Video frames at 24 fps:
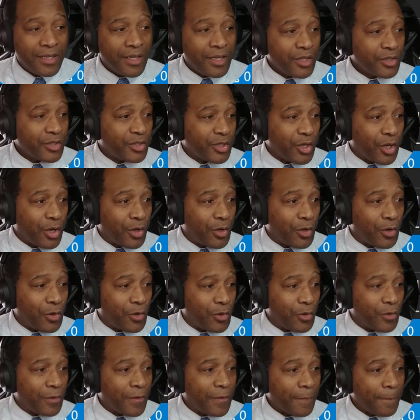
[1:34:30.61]

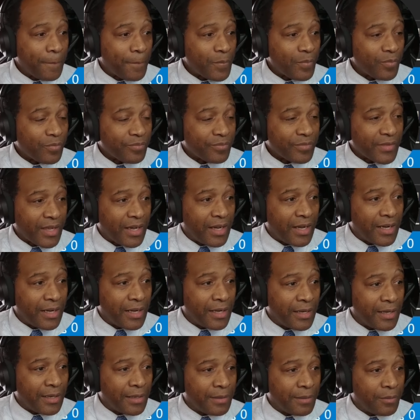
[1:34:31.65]
So
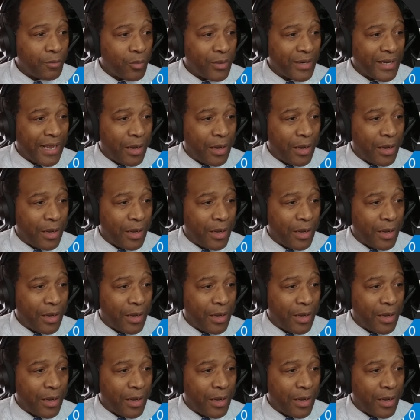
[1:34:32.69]
when